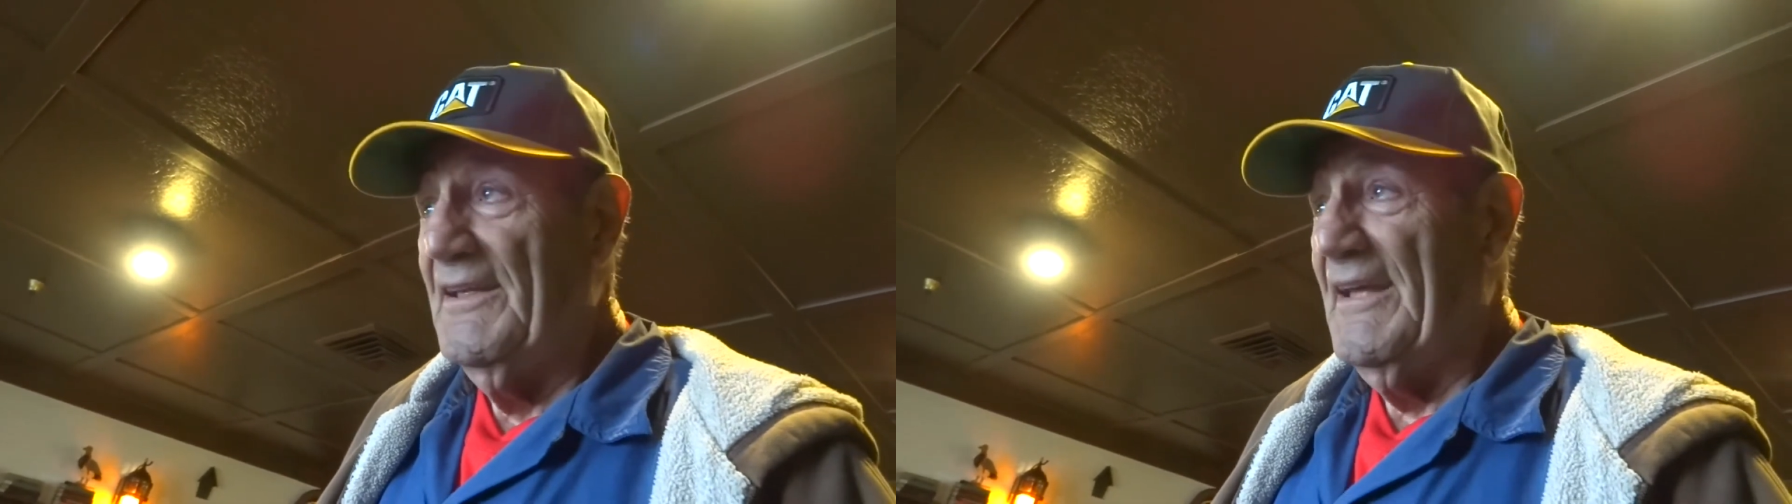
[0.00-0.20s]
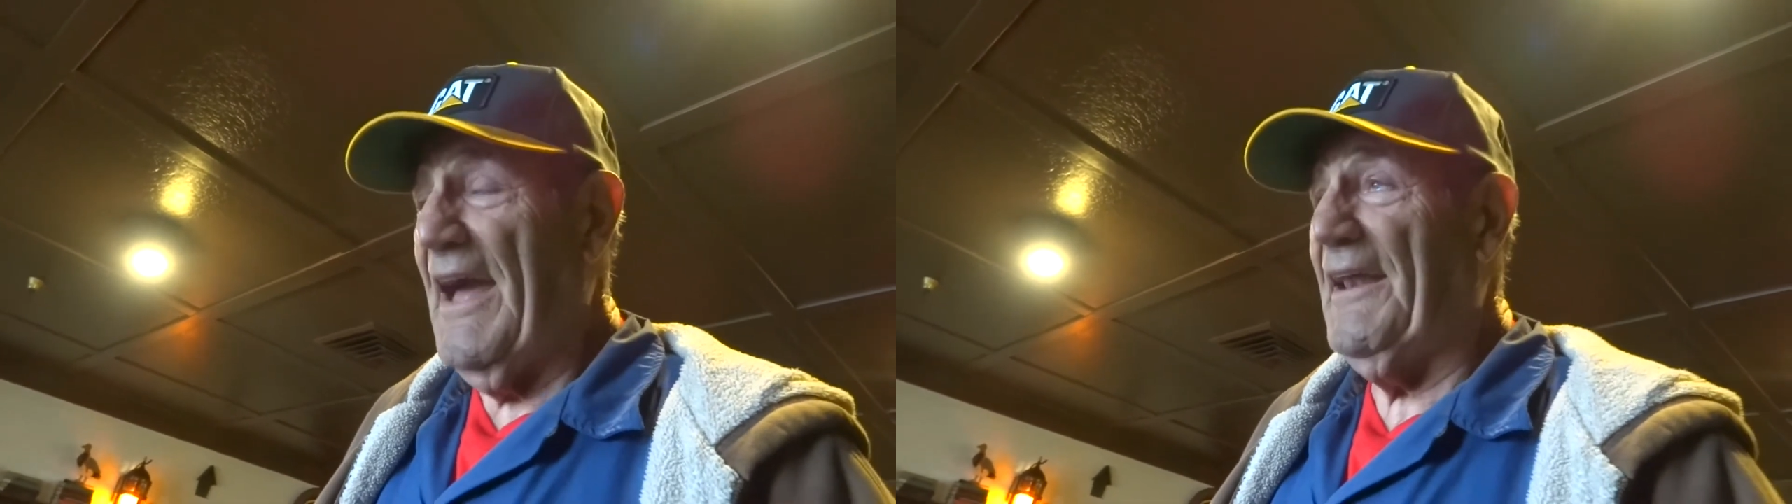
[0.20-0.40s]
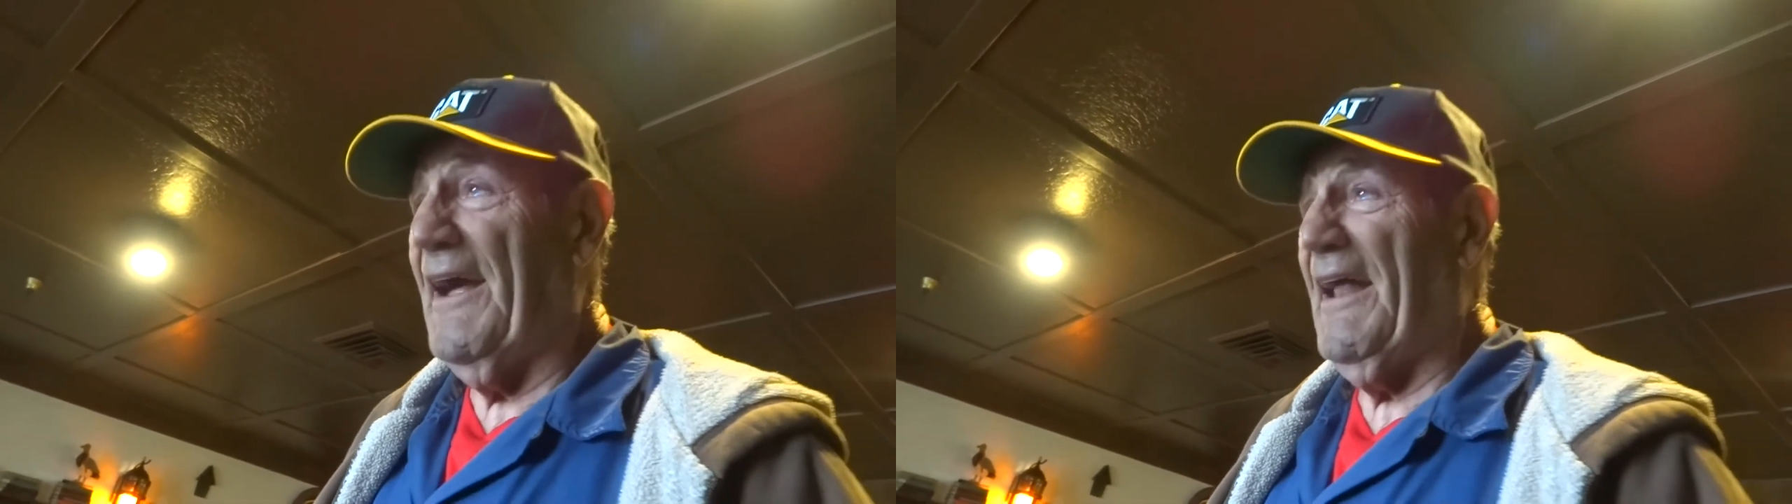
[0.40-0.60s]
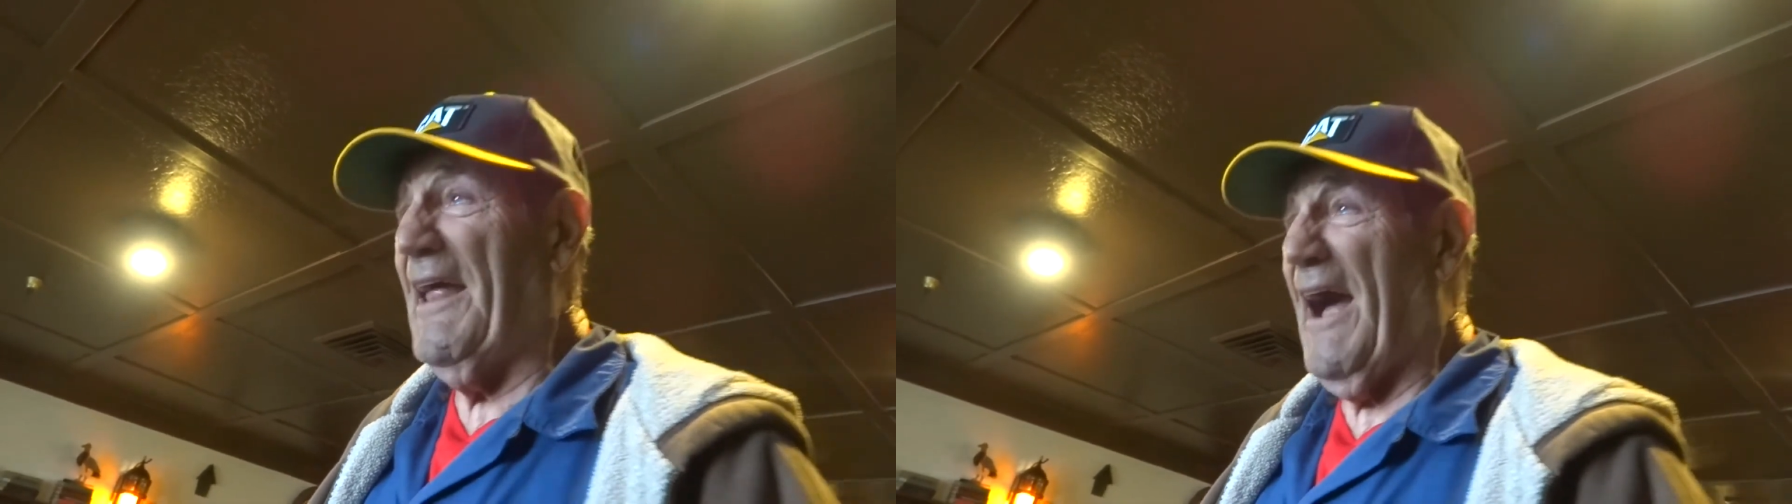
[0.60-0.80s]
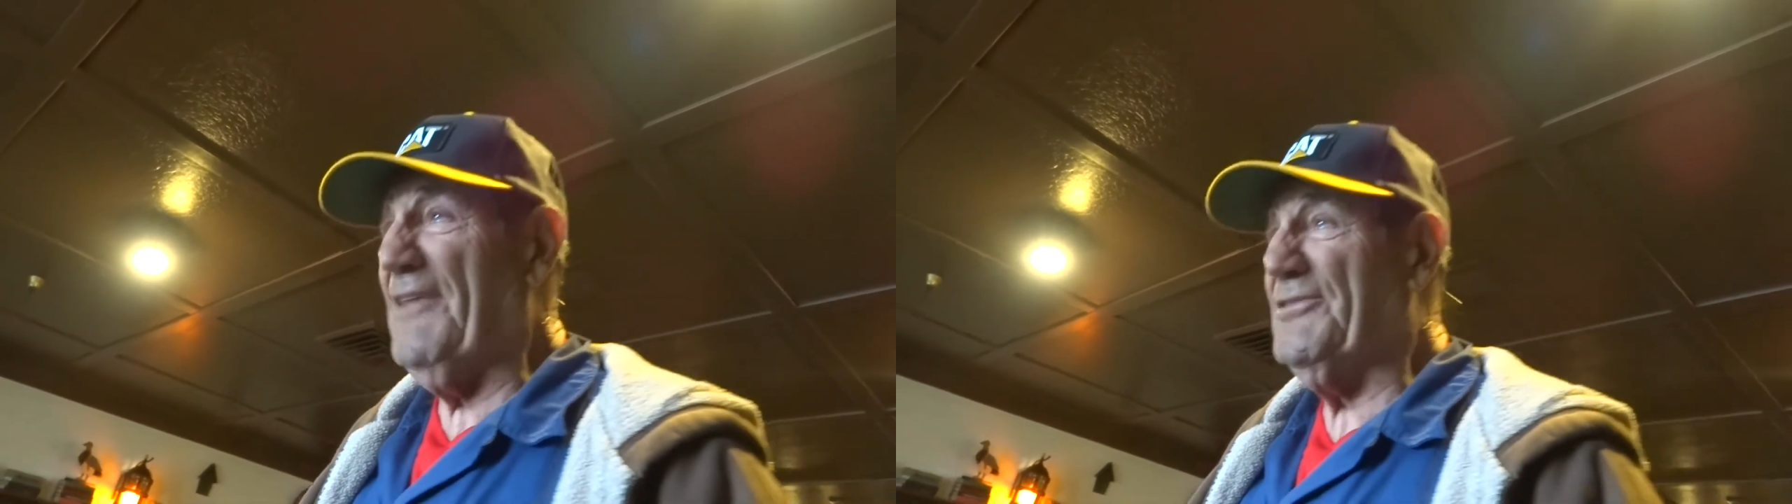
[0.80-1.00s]
And
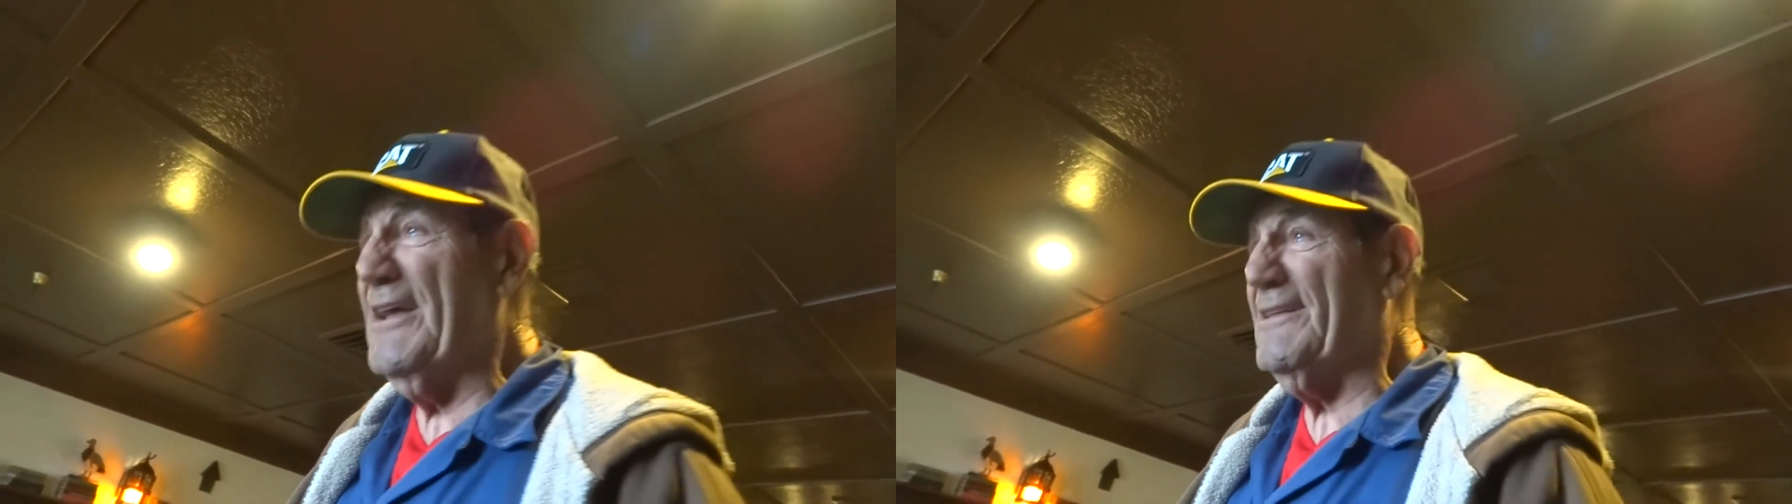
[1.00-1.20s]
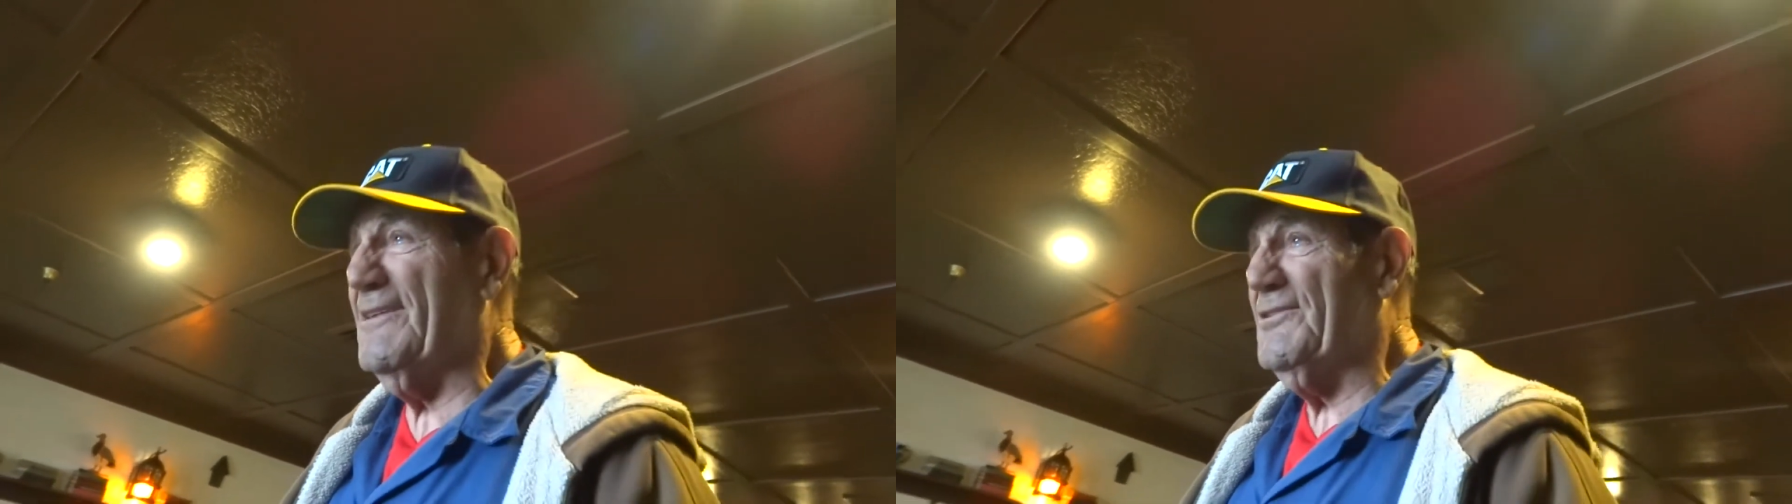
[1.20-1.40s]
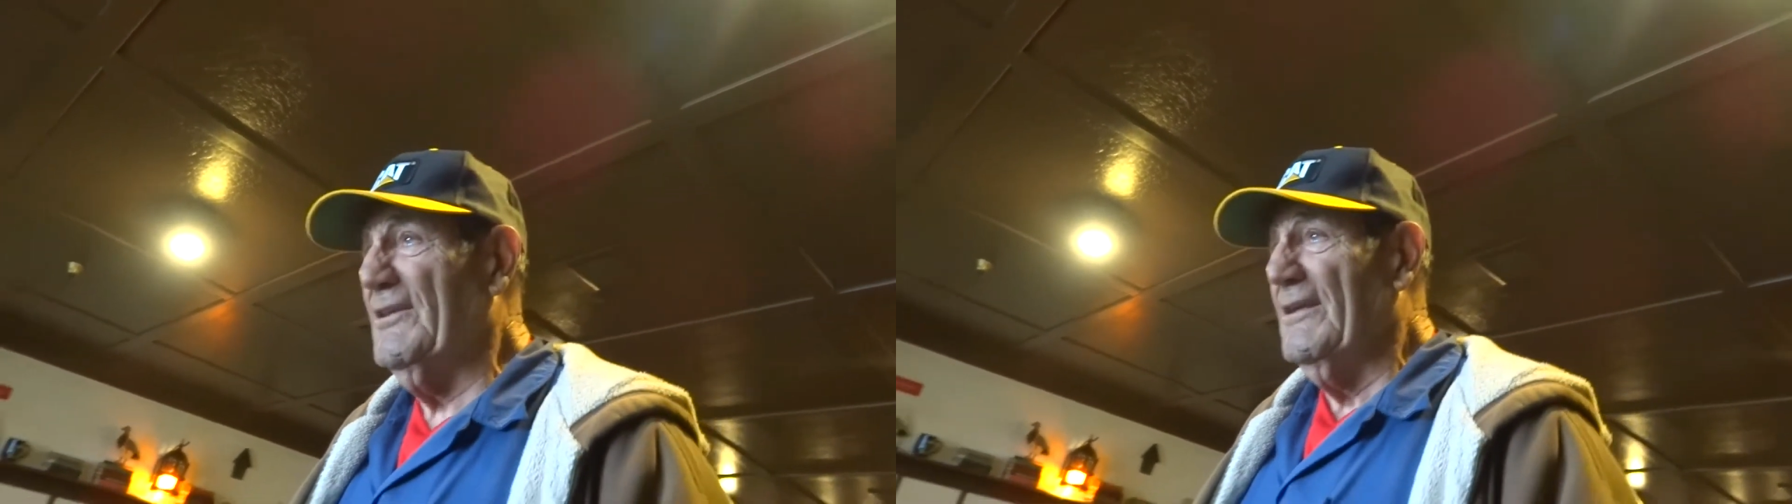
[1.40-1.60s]
I think that